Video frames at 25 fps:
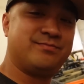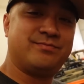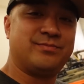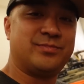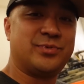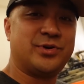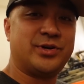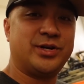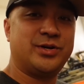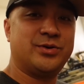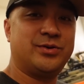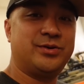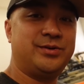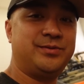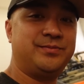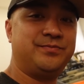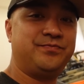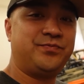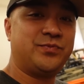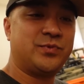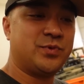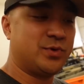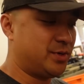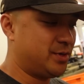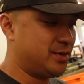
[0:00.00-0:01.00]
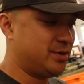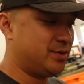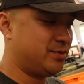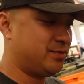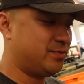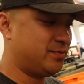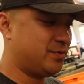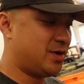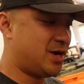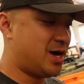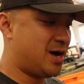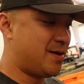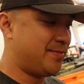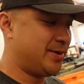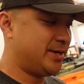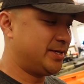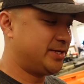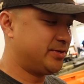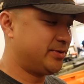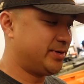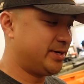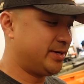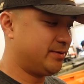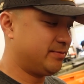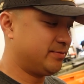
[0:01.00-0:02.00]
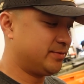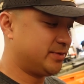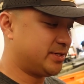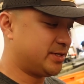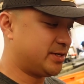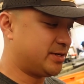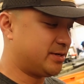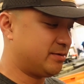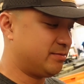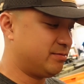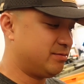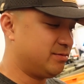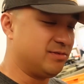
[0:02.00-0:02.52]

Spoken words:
Pretty cool. We'll hop into it. So